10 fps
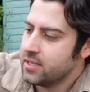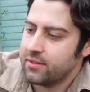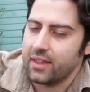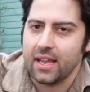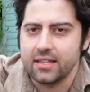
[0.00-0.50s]
So
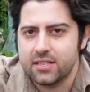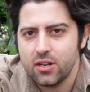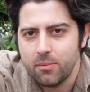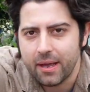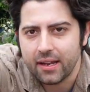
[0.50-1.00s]
if they get
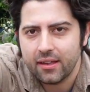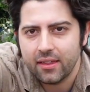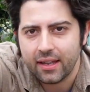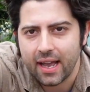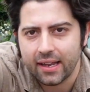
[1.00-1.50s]
too big,
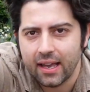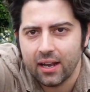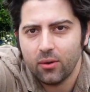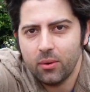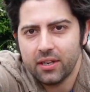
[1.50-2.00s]
they can get a
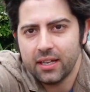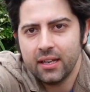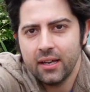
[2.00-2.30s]
little woody,